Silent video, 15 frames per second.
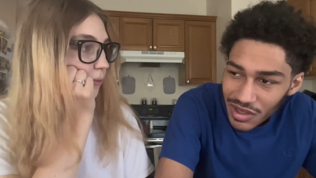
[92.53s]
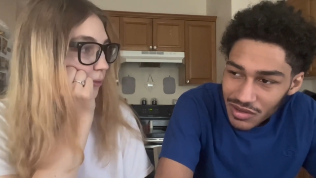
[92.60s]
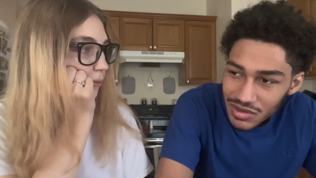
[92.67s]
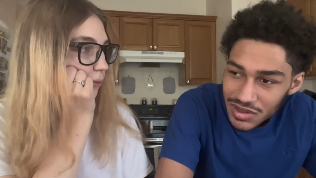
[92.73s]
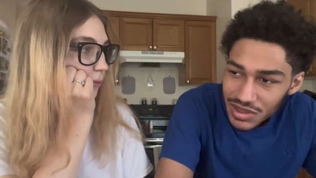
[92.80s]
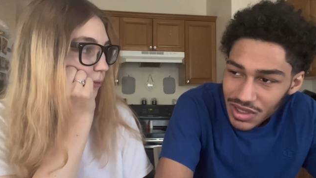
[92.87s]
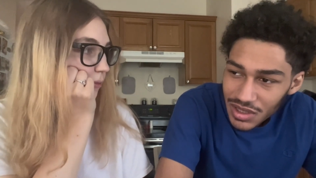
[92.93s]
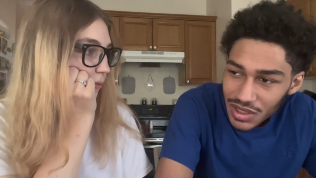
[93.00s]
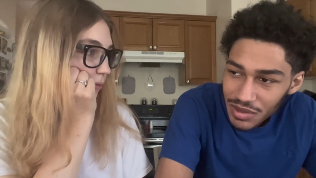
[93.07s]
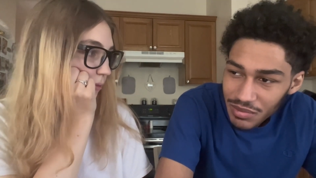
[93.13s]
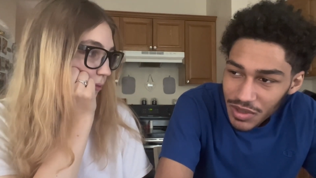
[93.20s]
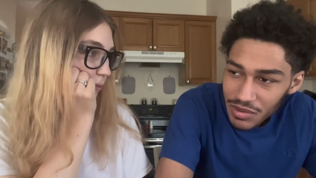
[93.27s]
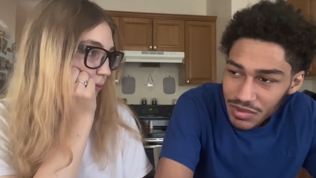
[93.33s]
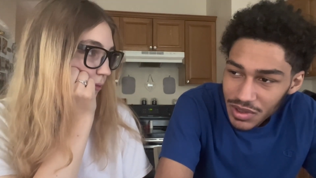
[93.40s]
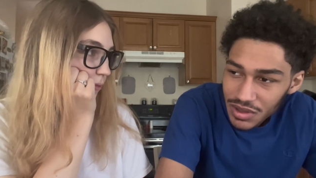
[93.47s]
Speaker 1: say like
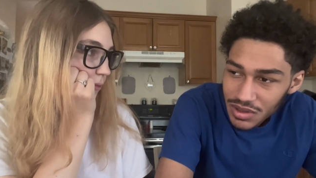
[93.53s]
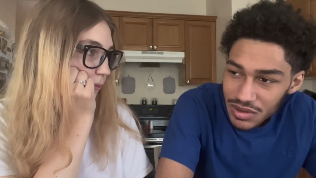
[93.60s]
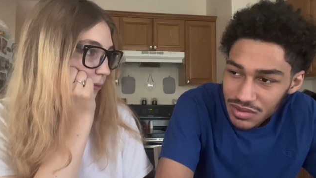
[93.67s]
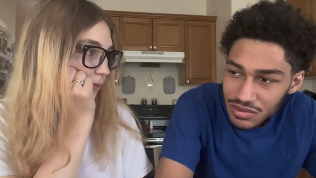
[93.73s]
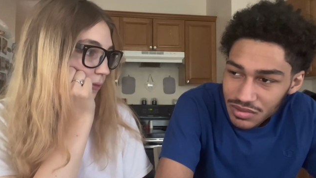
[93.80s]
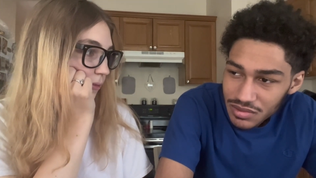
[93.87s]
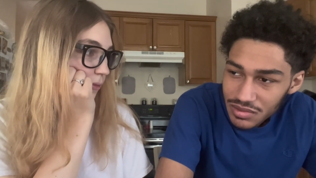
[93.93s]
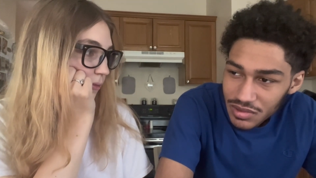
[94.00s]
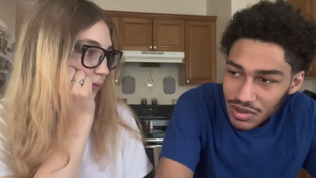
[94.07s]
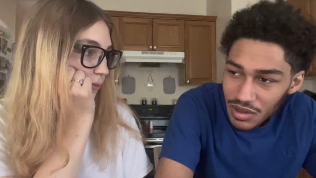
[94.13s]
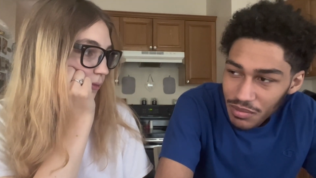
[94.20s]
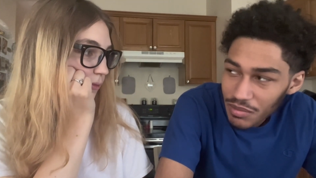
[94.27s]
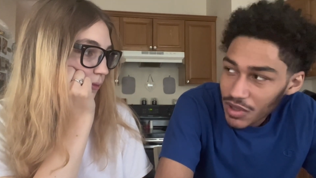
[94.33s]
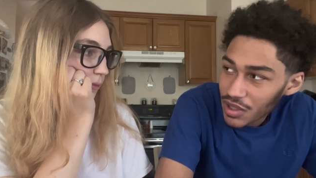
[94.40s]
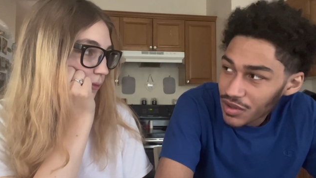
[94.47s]
maybe a
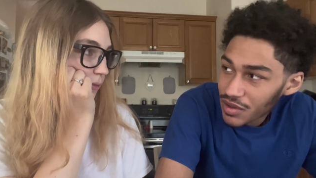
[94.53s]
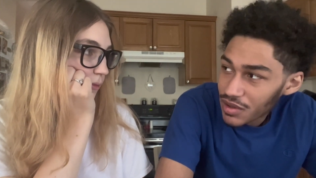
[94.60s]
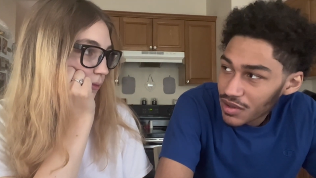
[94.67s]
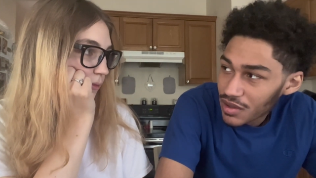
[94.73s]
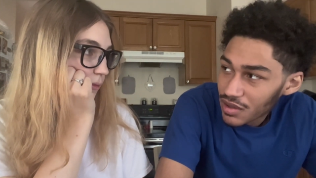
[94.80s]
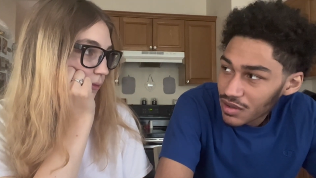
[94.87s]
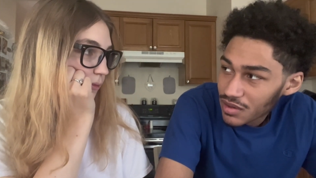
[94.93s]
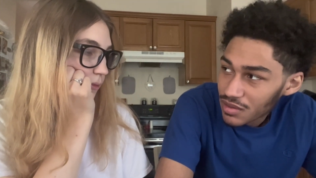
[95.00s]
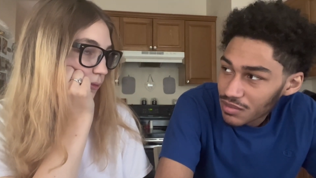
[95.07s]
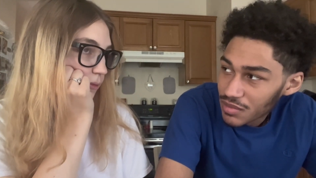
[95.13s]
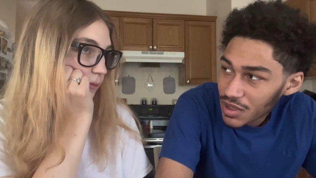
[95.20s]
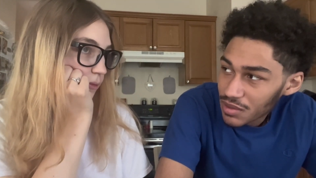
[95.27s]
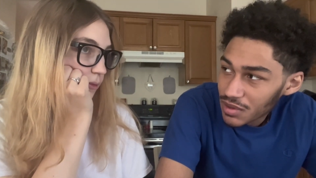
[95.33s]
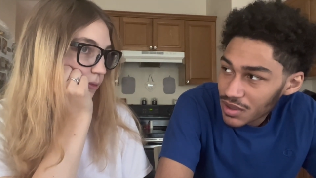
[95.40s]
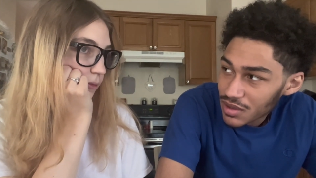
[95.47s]
month,
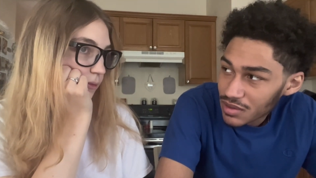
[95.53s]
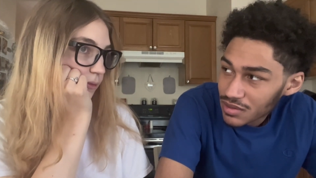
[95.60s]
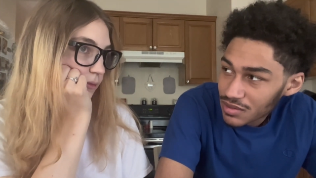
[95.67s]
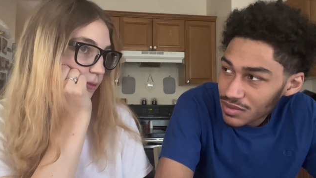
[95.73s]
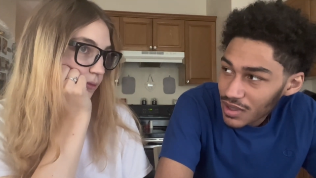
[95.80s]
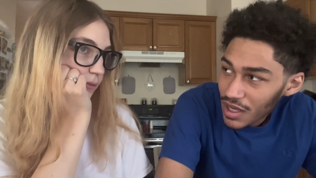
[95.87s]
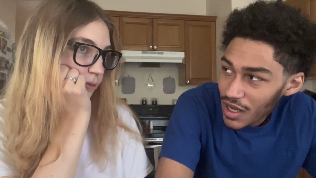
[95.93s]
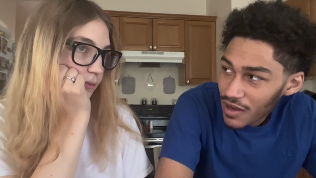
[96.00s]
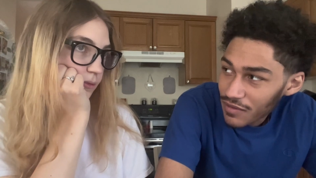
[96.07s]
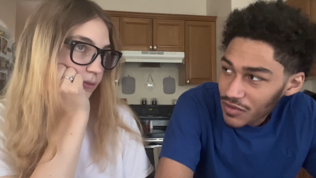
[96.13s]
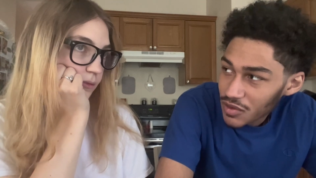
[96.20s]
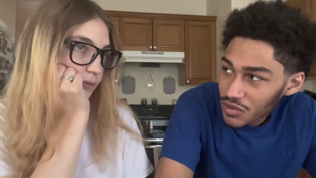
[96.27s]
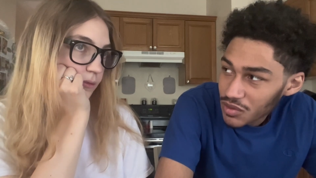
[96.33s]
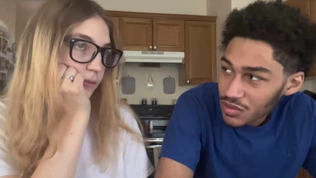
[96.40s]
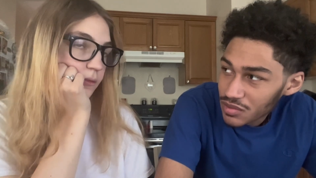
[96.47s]
maybe
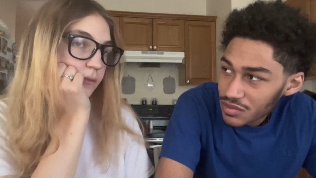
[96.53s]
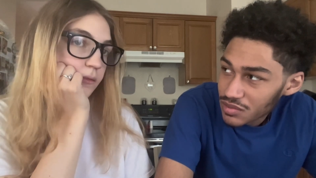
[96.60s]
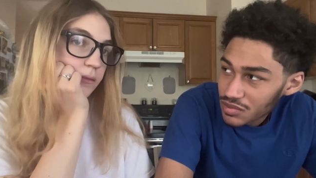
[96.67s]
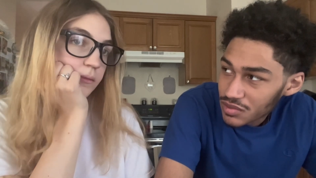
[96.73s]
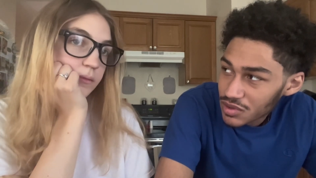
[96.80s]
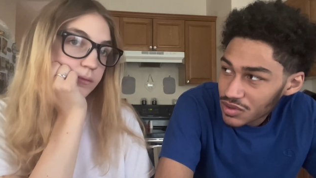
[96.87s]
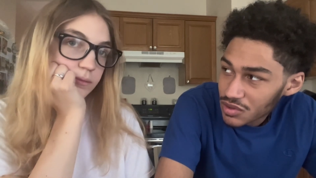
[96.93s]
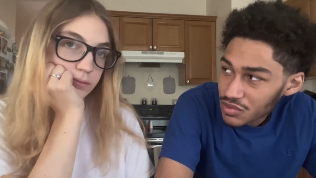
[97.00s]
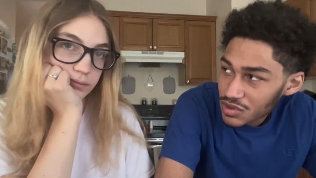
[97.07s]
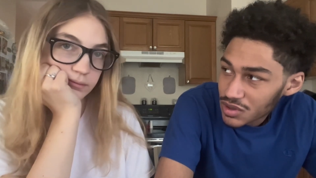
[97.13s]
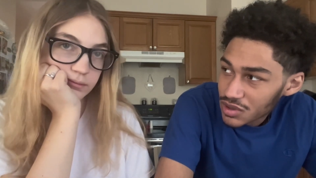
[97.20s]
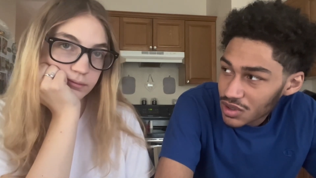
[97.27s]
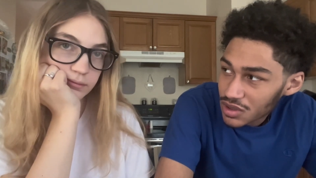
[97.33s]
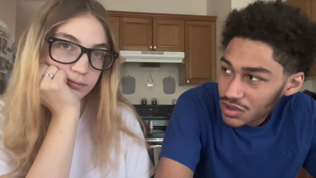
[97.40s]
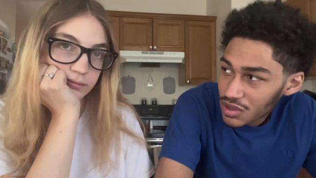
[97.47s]
after you know we
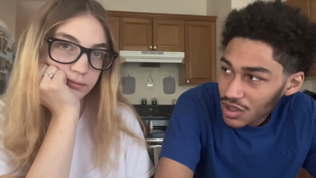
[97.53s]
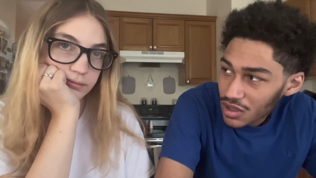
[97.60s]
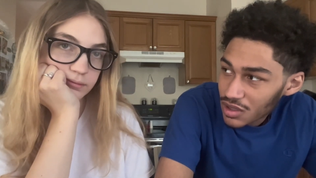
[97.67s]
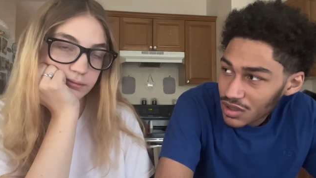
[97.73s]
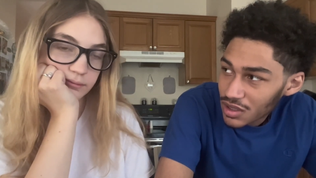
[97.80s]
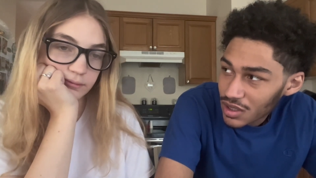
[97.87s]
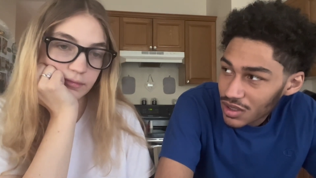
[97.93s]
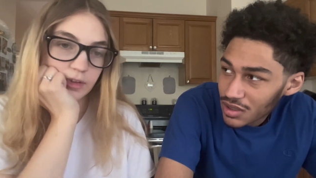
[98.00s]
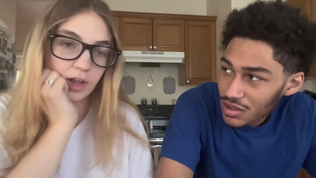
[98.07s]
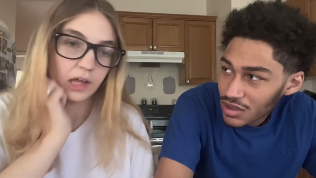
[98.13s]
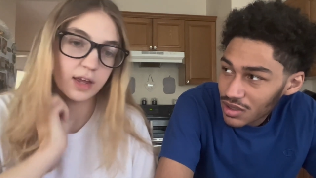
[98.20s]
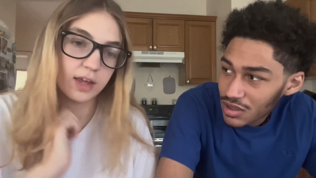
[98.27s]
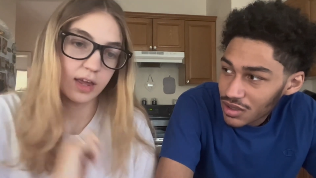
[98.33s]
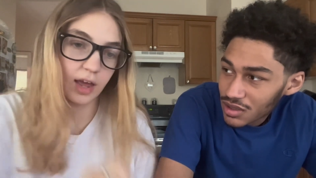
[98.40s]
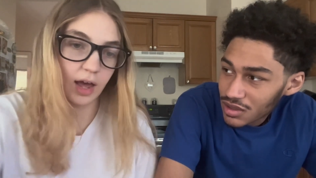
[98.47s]
started talking. I
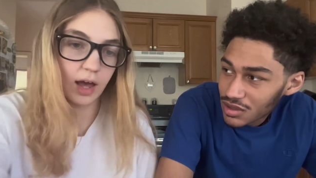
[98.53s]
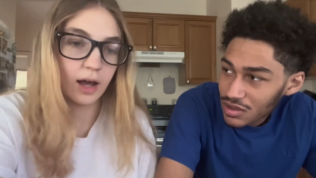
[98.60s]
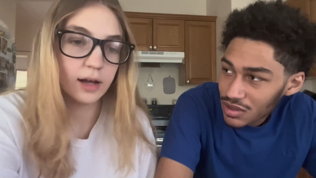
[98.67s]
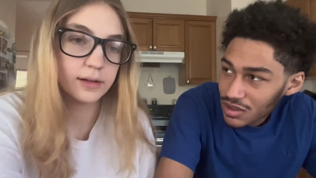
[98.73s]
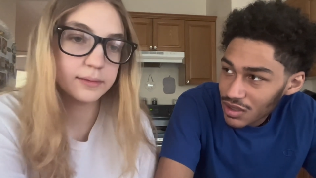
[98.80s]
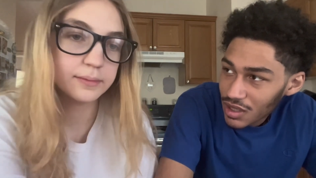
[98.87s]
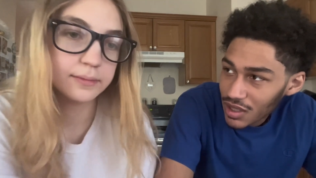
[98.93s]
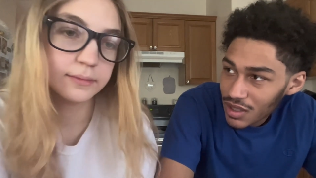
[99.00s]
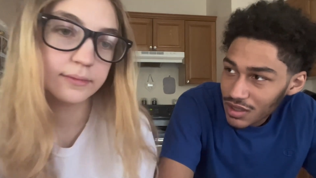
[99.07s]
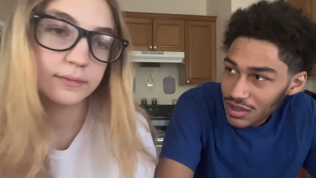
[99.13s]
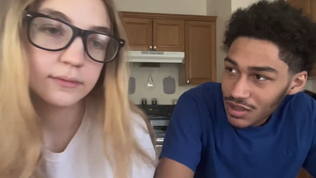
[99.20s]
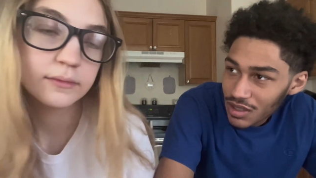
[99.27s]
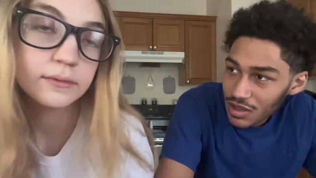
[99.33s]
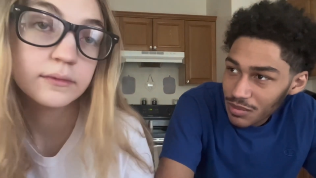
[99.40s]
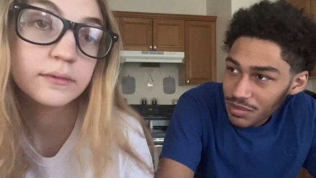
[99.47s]
uh, yeah. I
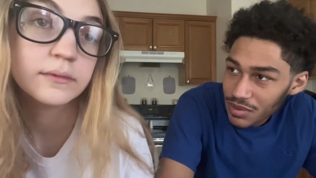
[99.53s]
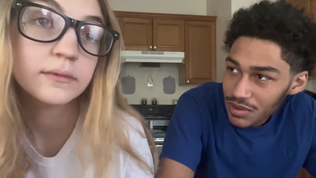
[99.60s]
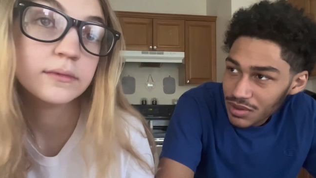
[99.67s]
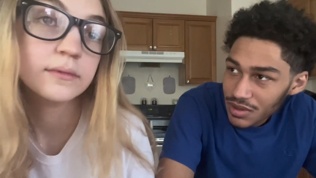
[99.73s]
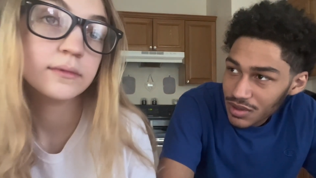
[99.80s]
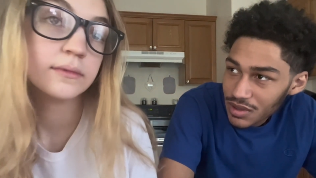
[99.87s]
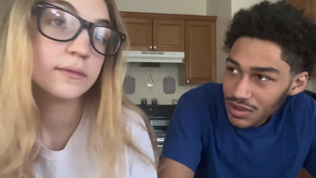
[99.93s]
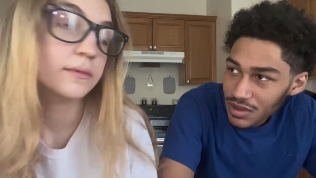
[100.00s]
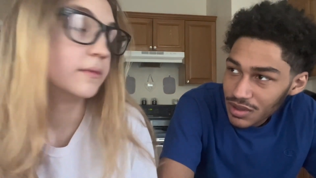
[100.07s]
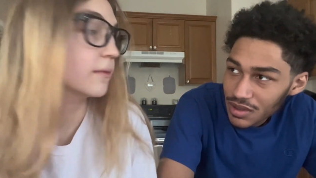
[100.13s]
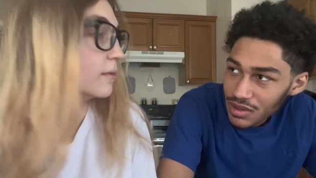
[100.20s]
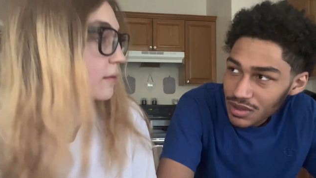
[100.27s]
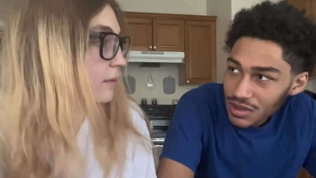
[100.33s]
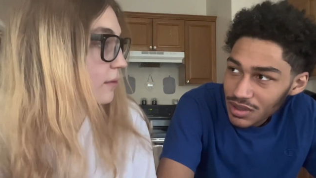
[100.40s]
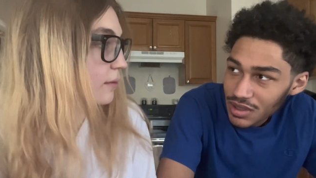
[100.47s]
ended up
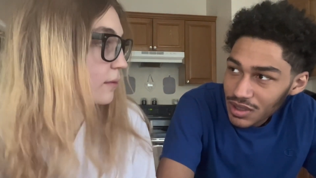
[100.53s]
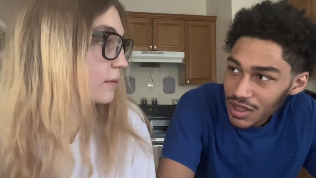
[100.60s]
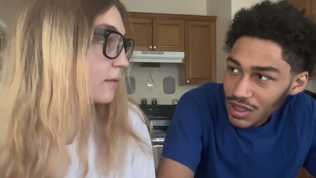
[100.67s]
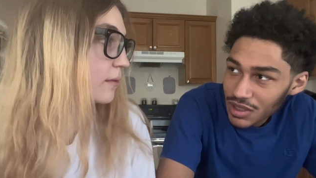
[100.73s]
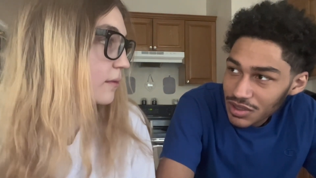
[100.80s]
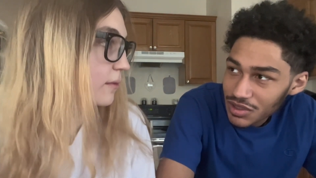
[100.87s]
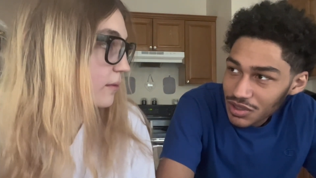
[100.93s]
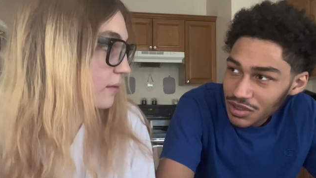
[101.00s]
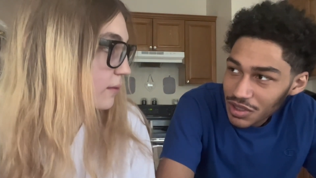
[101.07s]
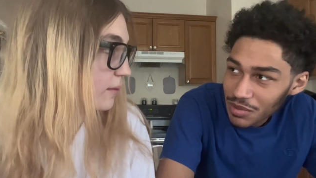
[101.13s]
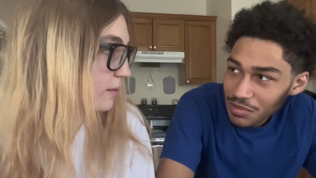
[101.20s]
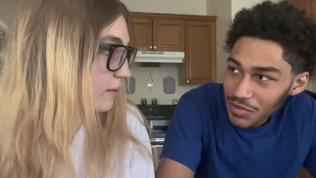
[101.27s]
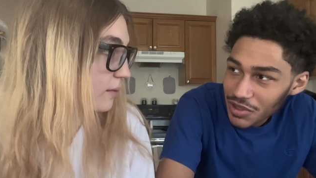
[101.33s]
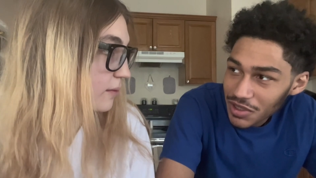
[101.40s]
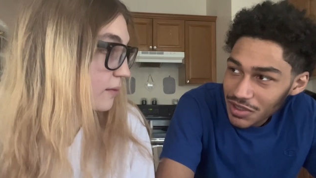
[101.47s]
getting your
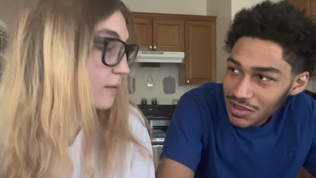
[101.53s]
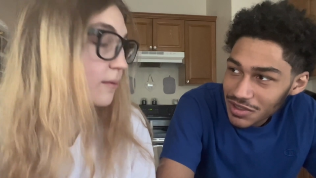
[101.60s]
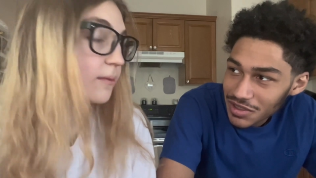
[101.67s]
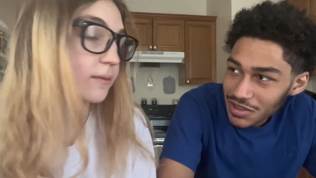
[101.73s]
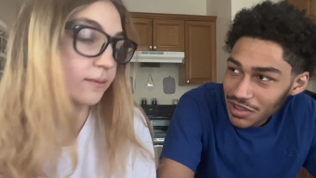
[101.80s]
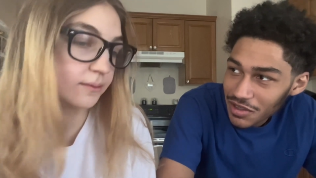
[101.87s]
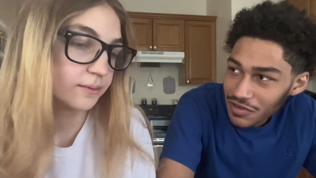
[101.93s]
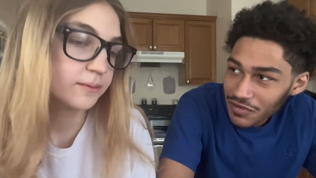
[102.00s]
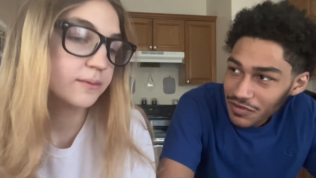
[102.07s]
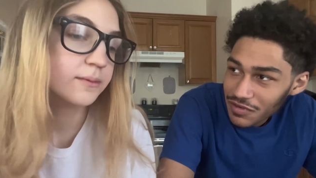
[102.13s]
number and stuff.